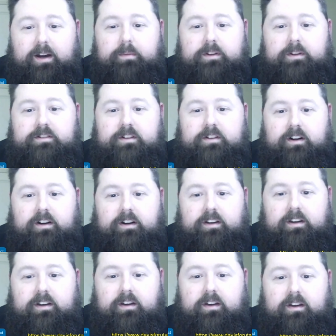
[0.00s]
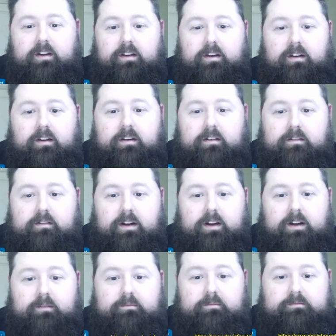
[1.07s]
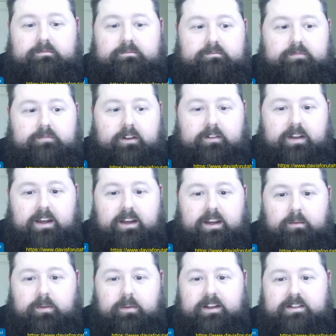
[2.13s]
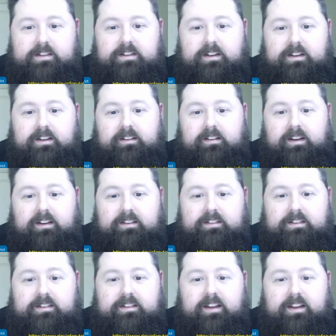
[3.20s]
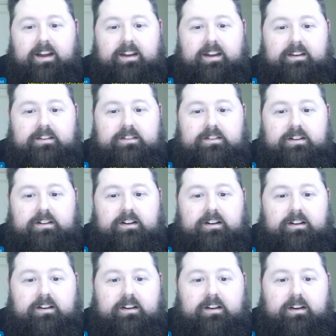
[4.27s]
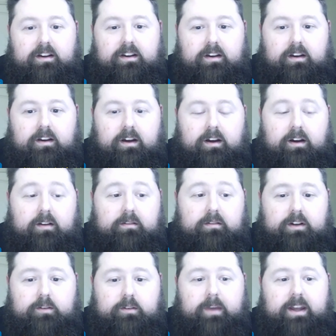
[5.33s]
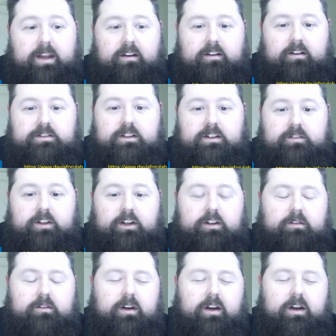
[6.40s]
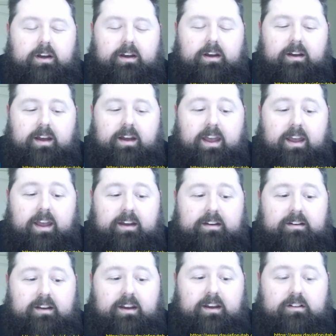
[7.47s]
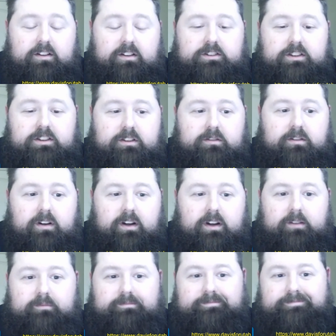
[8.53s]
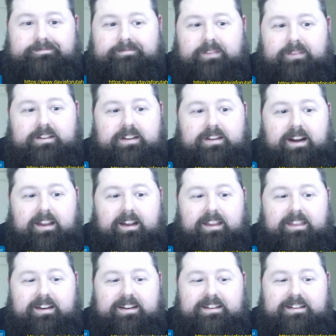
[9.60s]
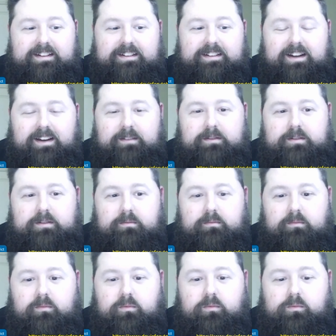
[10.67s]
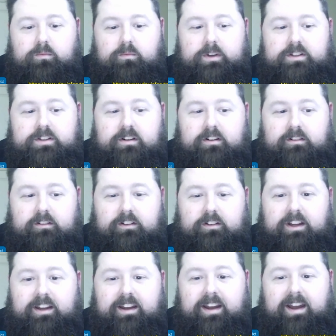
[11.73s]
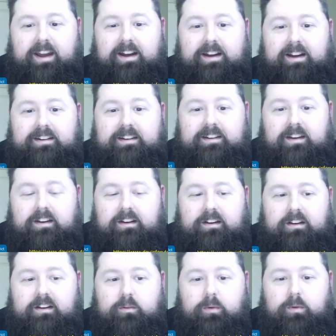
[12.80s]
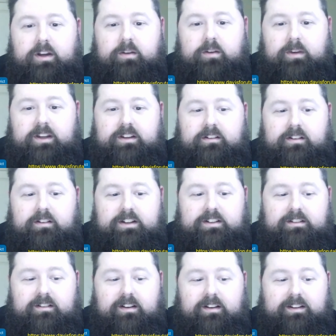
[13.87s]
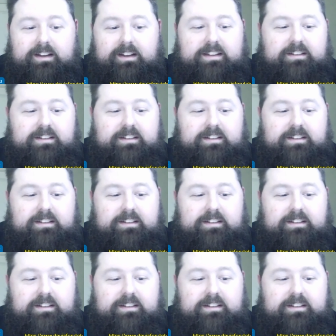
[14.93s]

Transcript: and start, taking a place in society and start, making ourselves known. And also, like you said, I think it's just time that we start looking at, what can we do to elect